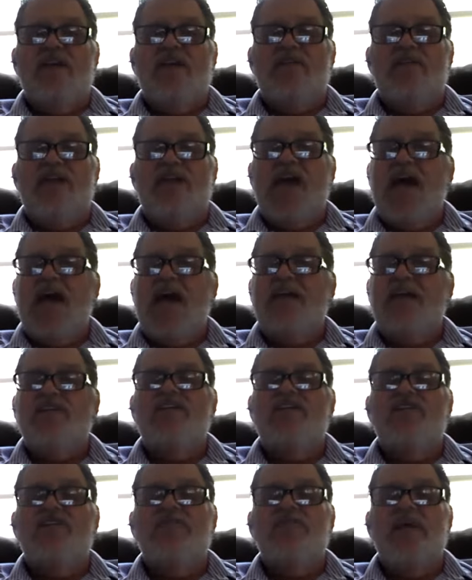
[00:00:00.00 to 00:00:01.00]
and Candace
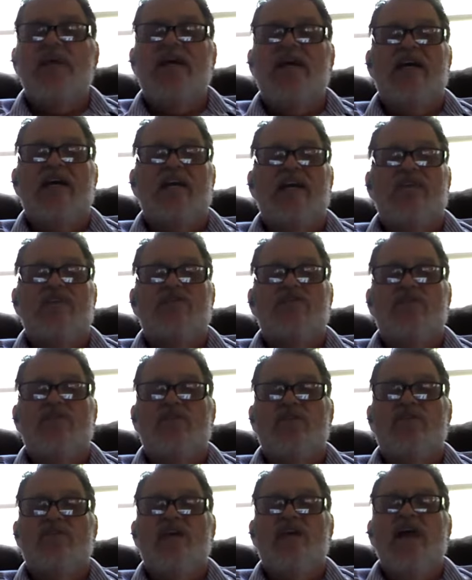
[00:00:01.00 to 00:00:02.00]
to speak in your
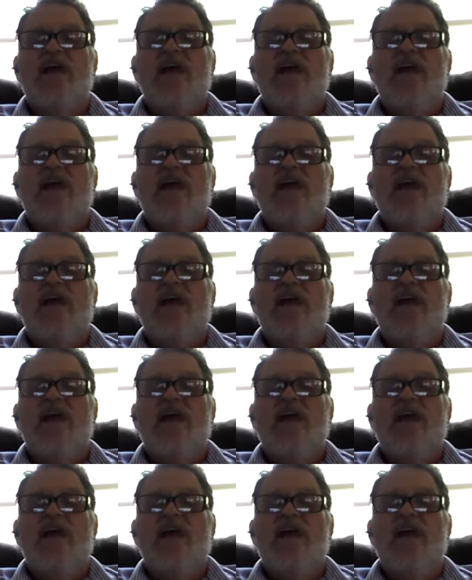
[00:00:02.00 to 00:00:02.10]
church,